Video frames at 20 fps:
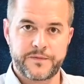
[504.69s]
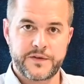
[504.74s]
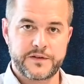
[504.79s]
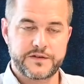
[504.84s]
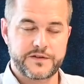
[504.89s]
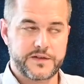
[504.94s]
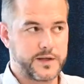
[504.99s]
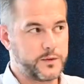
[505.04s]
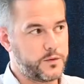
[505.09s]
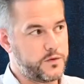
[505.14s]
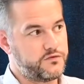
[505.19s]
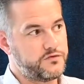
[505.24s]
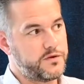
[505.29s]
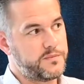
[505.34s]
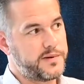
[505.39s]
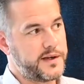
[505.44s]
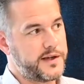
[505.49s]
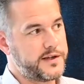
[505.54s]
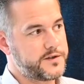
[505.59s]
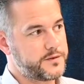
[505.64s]
so that would
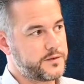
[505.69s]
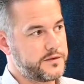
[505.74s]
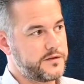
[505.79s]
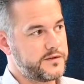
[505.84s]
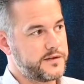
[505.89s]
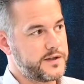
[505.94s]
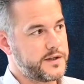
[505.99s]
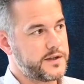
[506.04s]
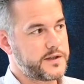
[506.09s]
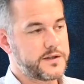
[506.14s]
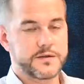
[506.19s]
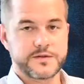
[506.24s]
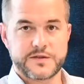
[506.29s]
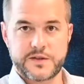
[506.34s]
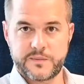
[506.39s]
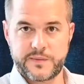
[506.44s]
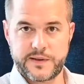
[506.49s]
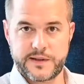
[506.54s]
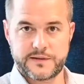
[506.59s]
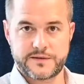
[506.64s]
replace one of the
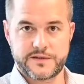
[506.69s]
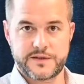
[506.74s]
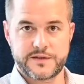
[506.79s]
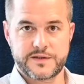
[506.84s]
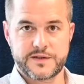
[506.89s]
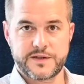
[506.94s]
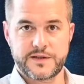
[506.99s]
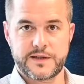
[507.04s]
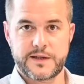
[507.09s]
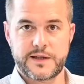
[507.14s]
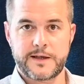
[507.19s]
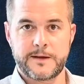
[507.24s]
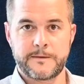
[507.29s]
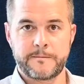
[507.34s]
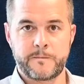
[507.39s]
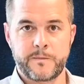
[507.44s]
acoustic panels internally,